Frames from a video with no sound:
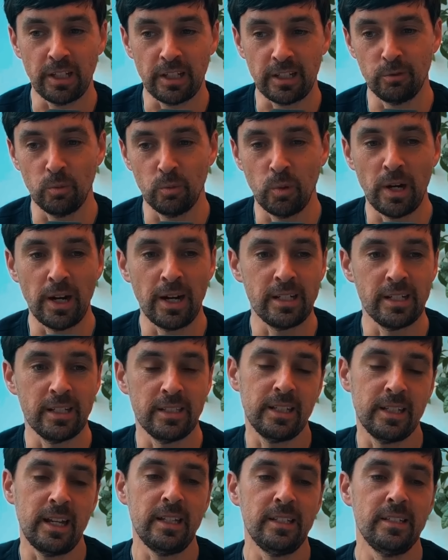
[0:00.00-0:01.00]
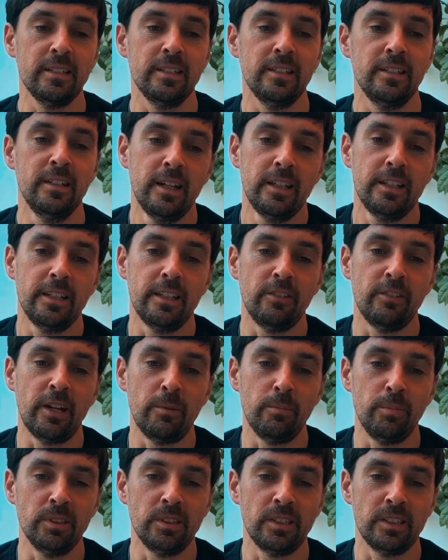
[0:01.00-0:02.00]
that wider data, they're
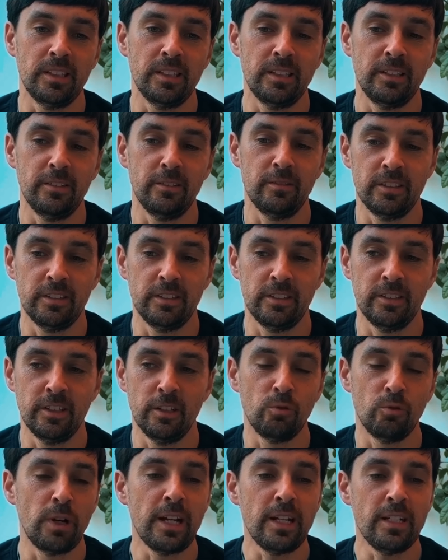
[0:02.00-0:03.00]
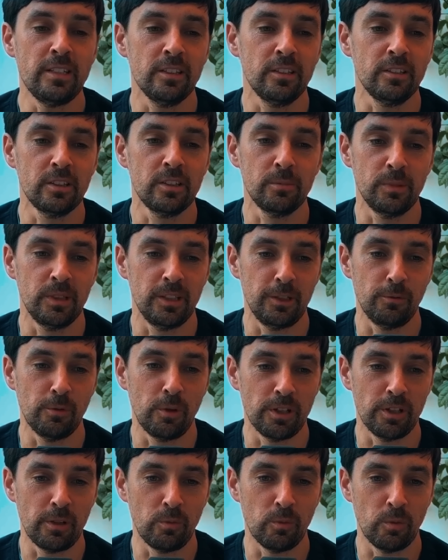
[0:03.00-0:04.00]
able to narrate ultimately
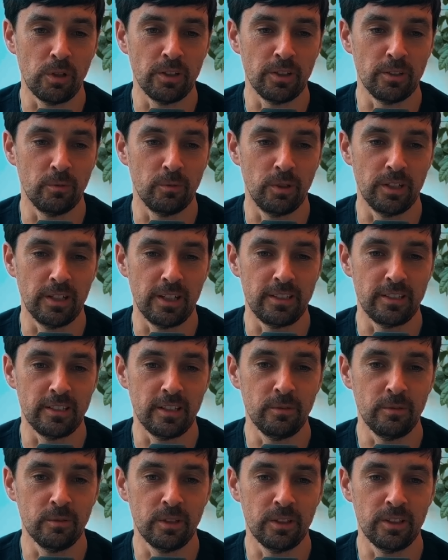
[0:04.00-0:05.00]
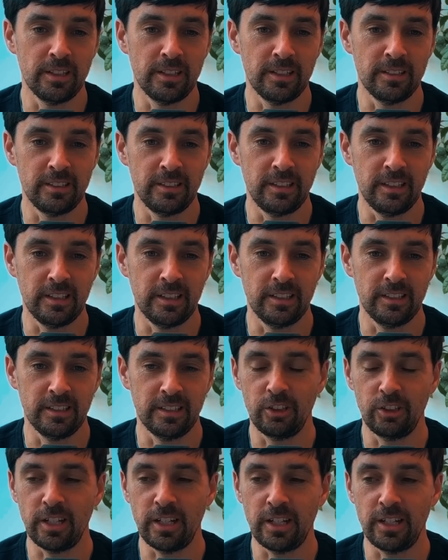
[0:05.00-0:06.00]
what they want and what they don't want. And you can
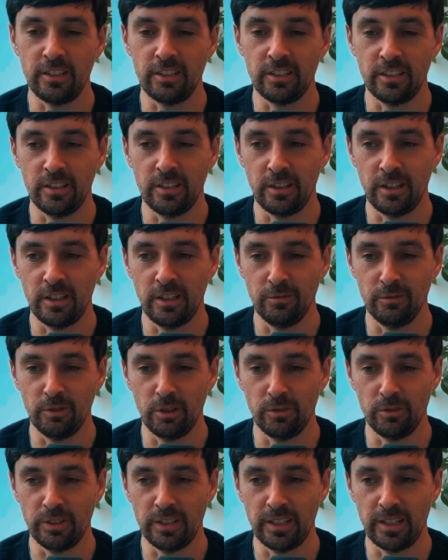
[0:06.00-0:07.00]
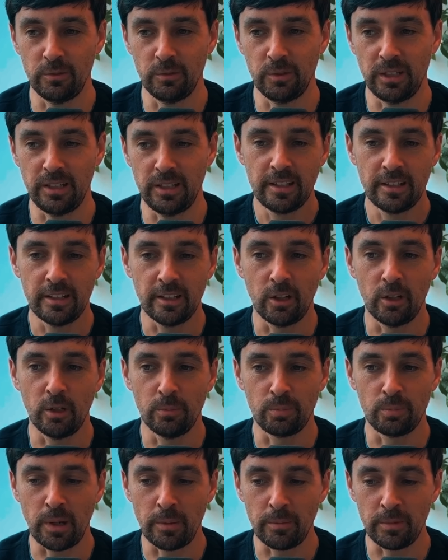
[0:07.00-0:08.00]
change and evolve it that way. The whole
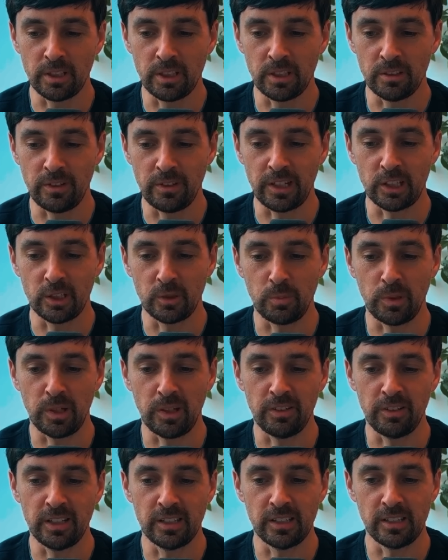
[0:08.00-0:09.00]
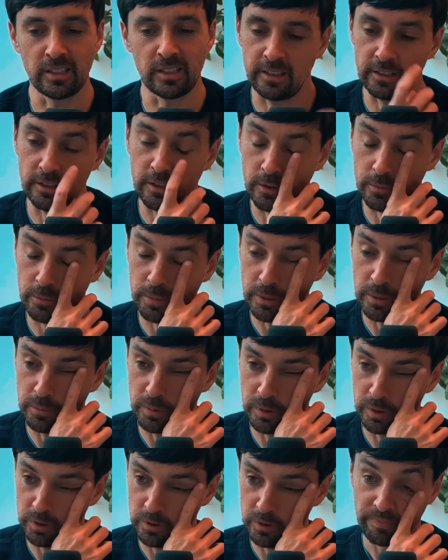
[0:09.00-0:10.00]
premise of experience, a lot of
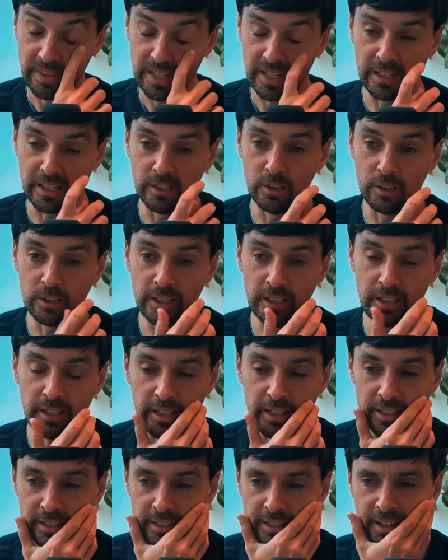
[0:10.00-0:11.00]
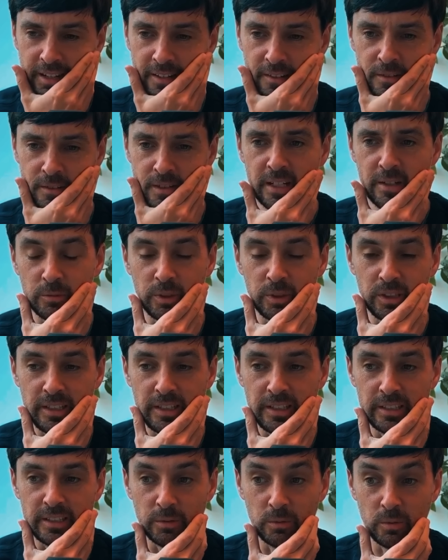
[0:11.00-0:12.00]
people are looking at it now. We
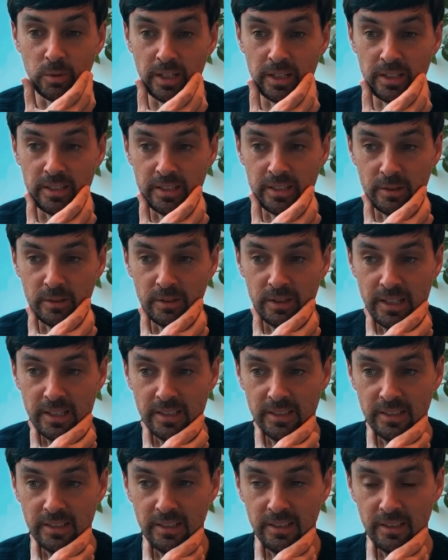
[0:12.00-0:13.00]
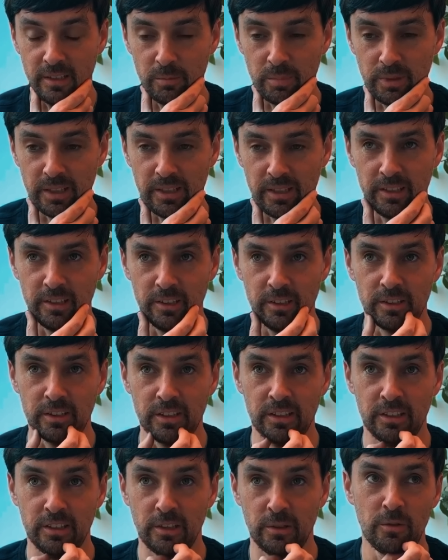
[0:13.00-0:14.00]
need to widen our lens a little bit and look
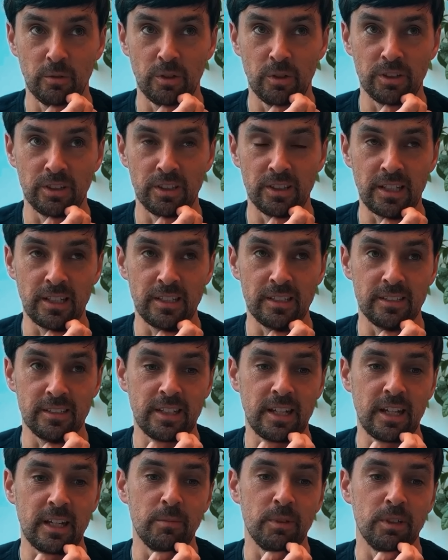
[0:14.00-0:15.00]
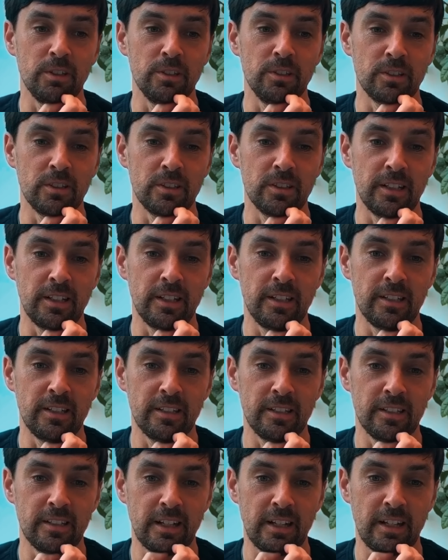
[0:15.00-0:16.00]
and go, what does entertainment look like?
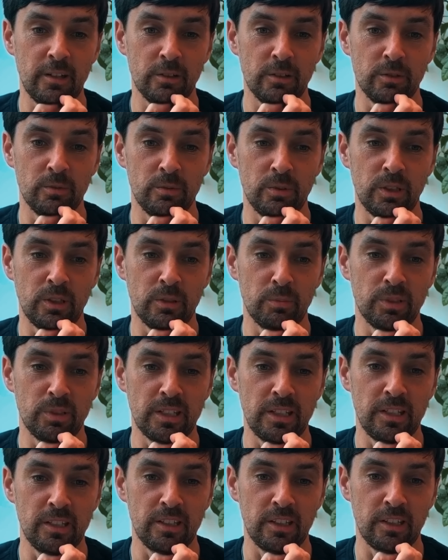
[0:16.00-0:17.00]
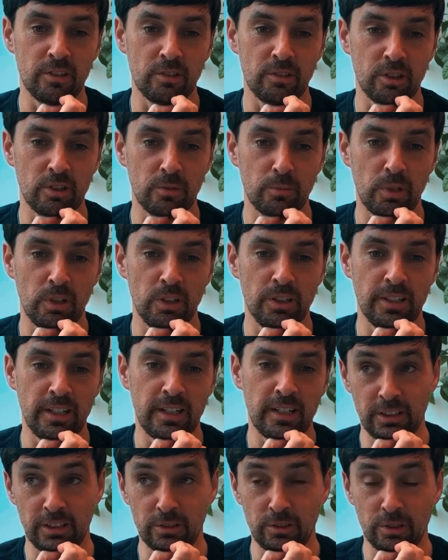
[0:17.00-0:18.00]
How could we potentially
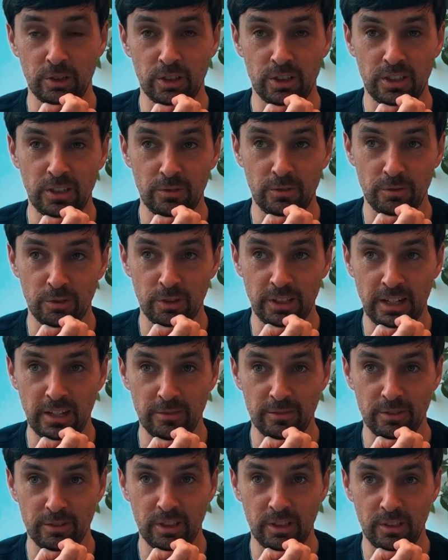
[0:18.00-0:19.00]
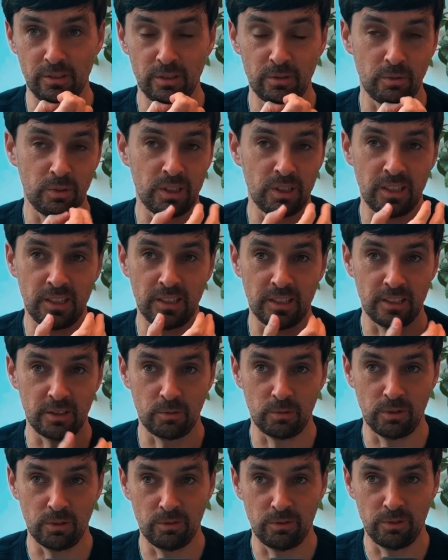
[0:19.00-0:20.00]
cross-pollinate across different avenues? We see this
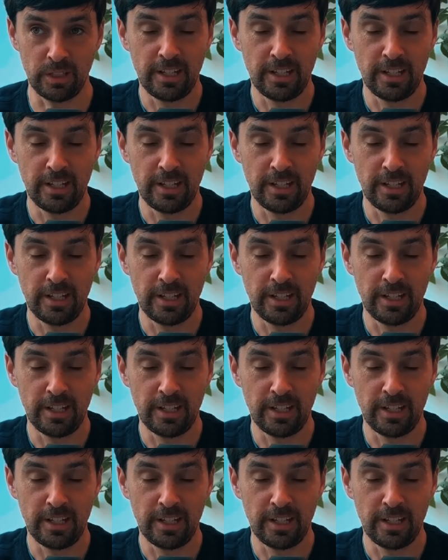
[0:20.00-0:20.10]
with